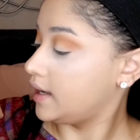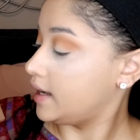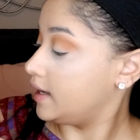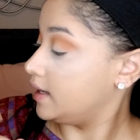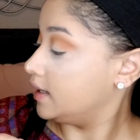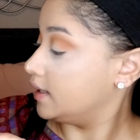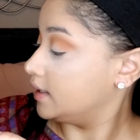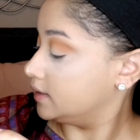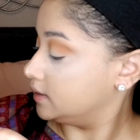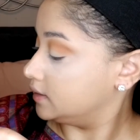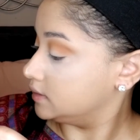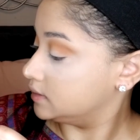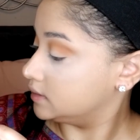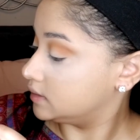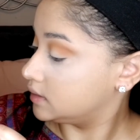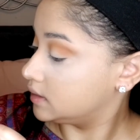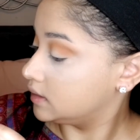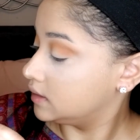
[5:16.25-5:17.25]

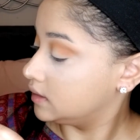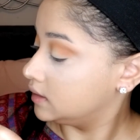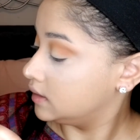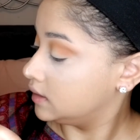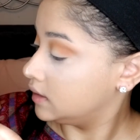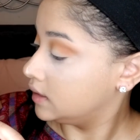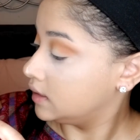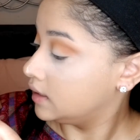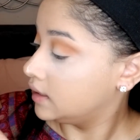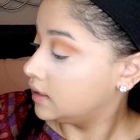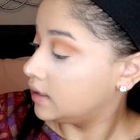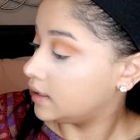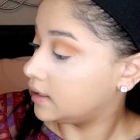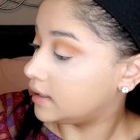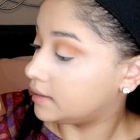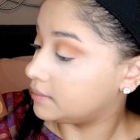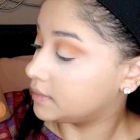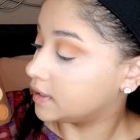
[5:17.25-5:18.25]
and
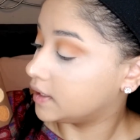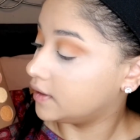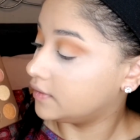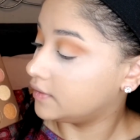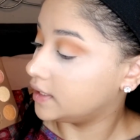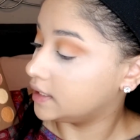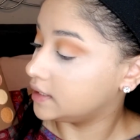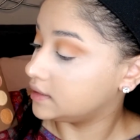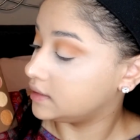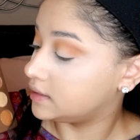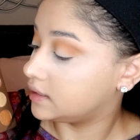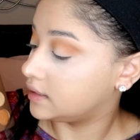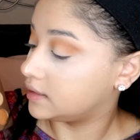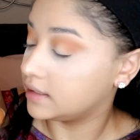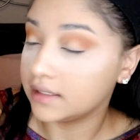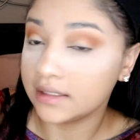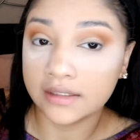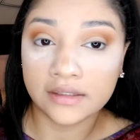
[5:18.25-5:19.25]
I'm gonna go into
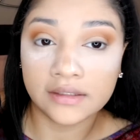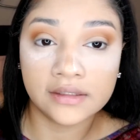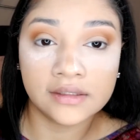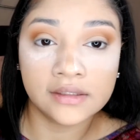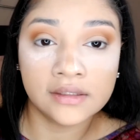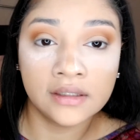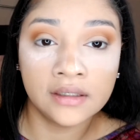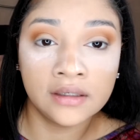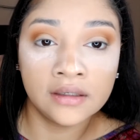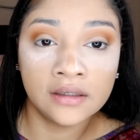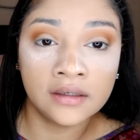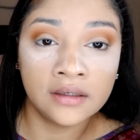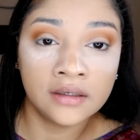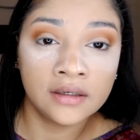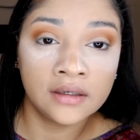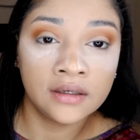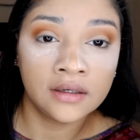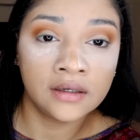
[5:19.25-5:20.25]
this
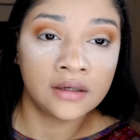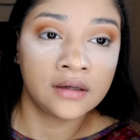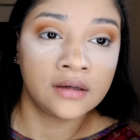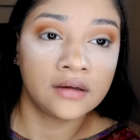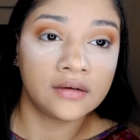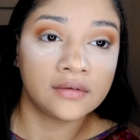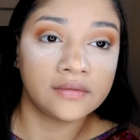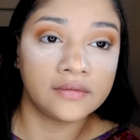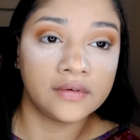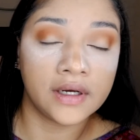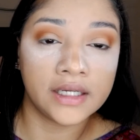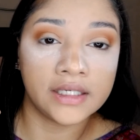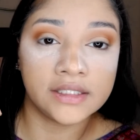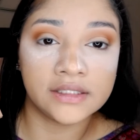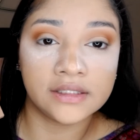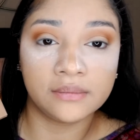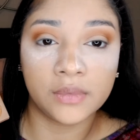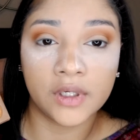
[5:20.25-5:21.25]

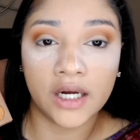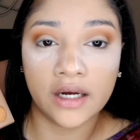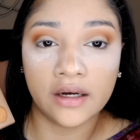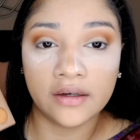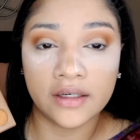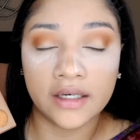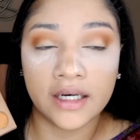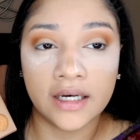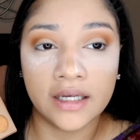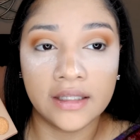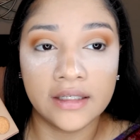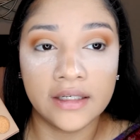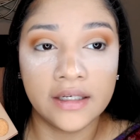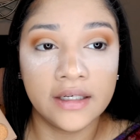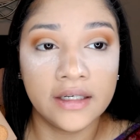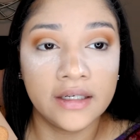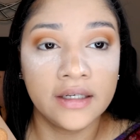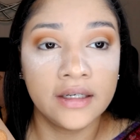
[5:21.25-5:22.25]
reddish brown
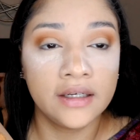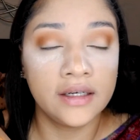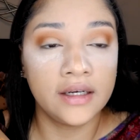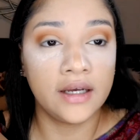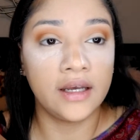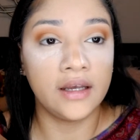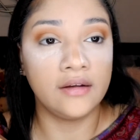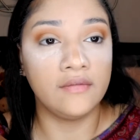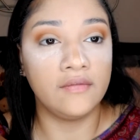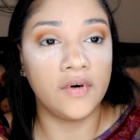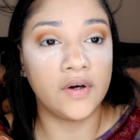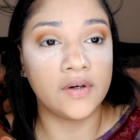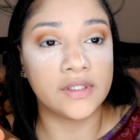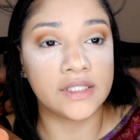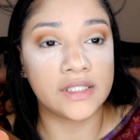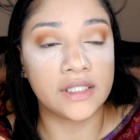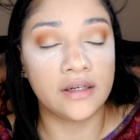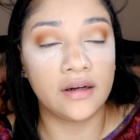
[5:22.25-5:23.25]
color and
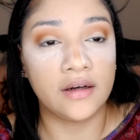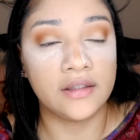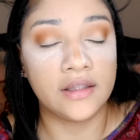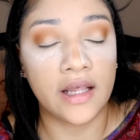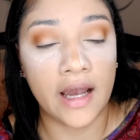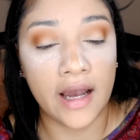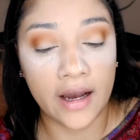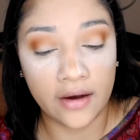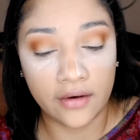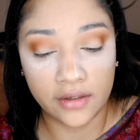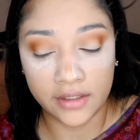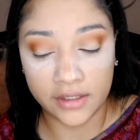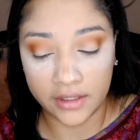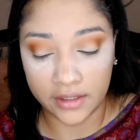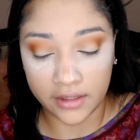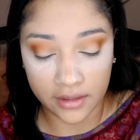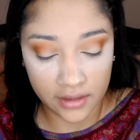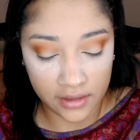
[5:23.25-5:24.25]
focus it on the
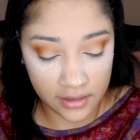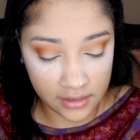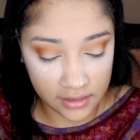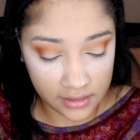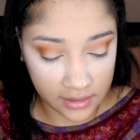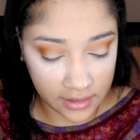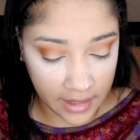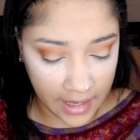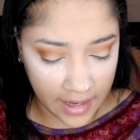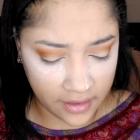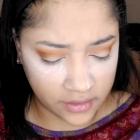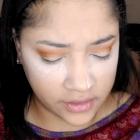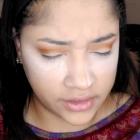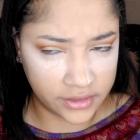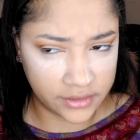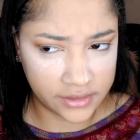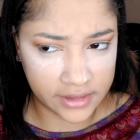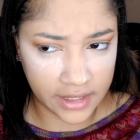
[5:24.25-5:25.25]
outer
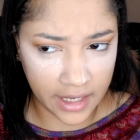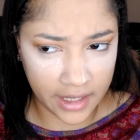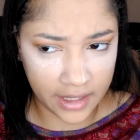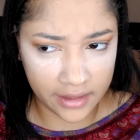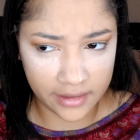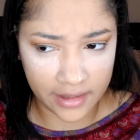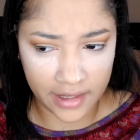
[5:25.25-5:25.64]
side.